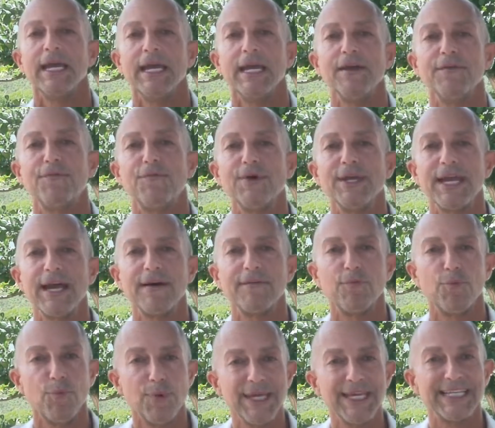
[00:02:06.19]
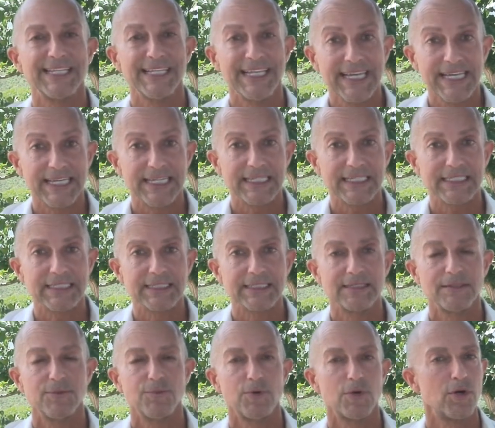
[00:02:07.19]
If we have weak
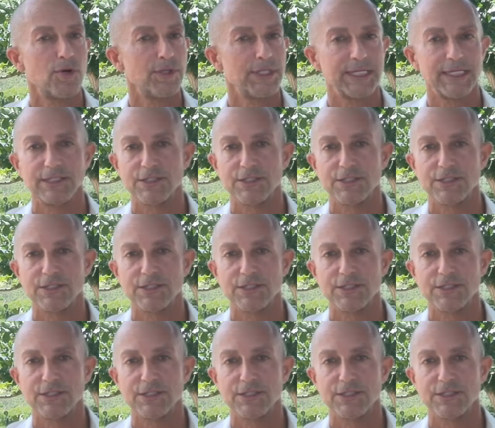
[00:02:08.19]
links, we're only